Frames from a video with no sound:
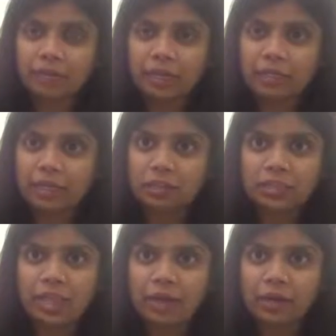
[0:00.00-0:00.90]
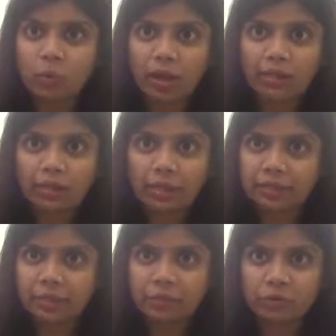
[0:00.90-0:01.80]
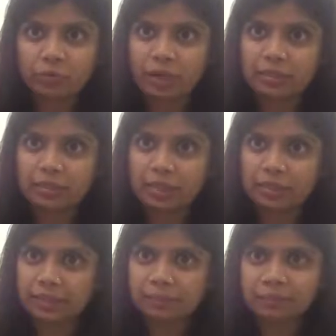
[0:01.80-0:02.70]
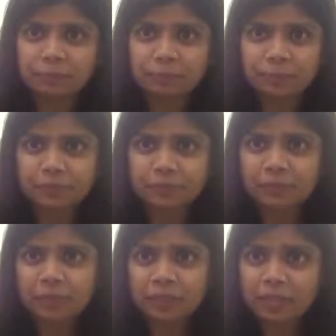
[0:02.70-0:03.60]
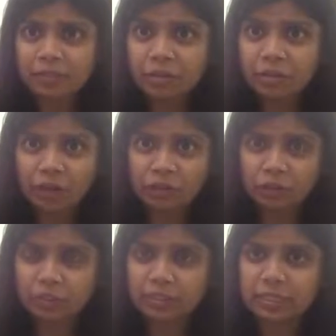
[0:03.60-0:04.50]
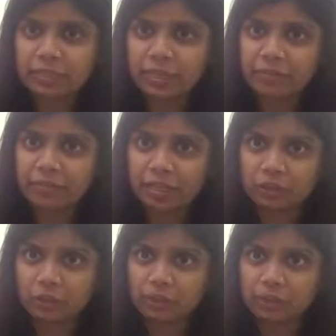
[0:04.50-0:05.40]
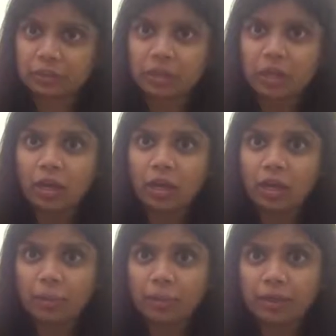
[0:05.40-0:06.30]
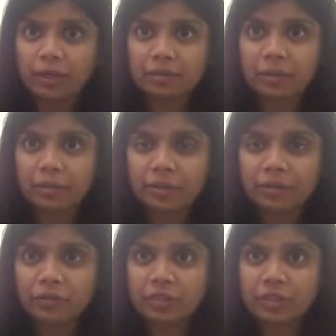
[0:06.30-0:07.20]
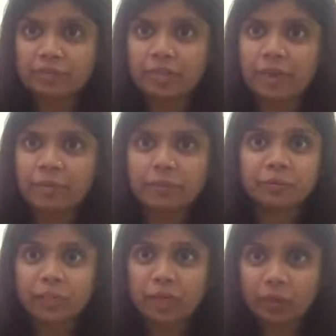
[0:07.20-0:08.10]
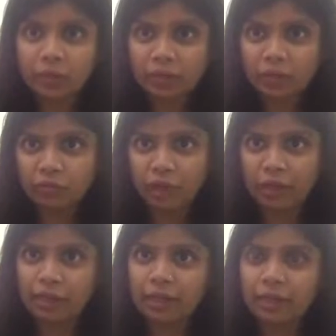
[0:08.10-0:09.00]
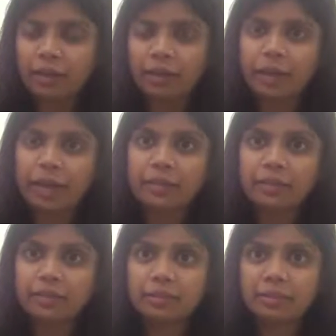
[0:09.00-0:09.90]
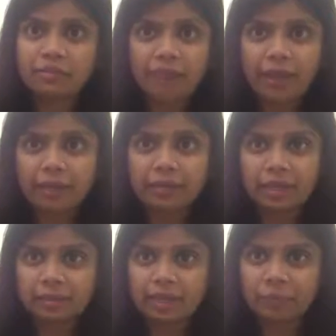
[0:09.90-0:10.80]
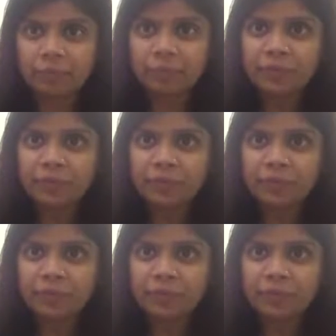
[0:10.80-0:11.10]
they just had one attempt to pass the exam. They were freshers, they didn't have any experience, but they appeared for the exam without any training and they failed the exam.